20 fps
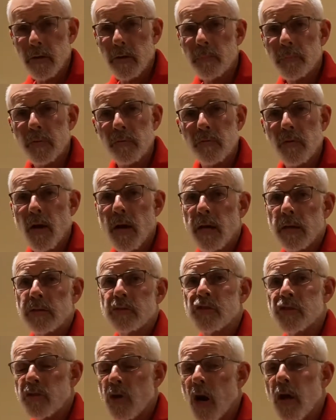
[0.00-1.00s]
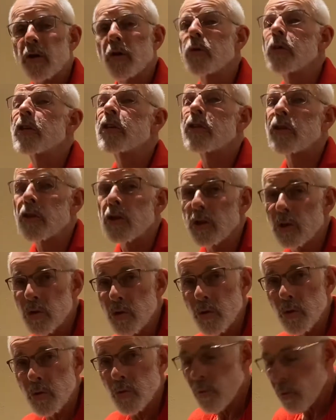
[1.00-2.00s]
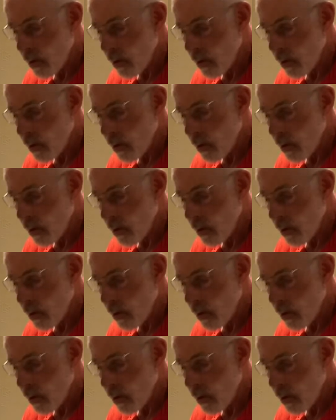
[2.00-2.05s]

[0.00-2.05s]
provides not only the glue,